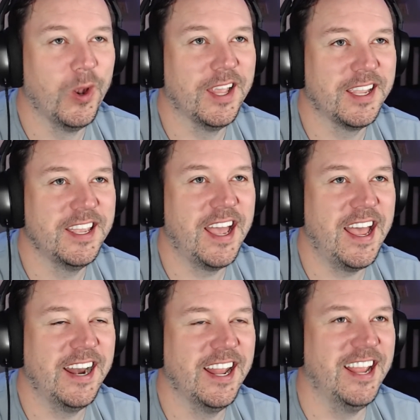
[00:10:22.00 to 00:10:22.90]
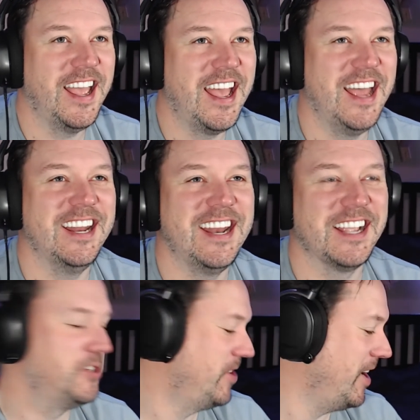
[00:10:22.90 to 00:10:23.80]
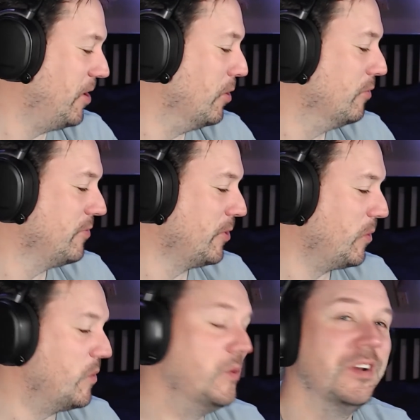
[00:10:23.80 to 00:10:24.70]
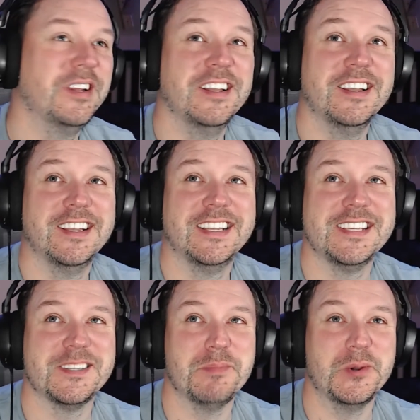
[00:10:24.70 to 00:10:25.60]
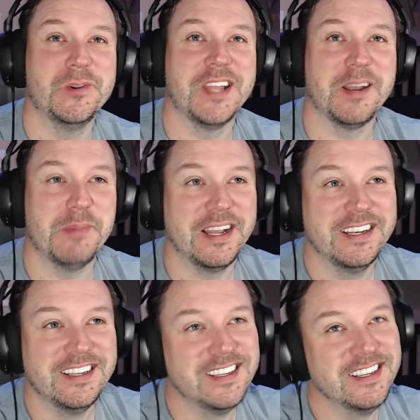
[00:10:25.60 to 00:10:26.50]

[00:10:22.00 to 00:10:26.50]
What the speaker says: like, yeah, add an extra O for Groot. He's a mood, not a mod.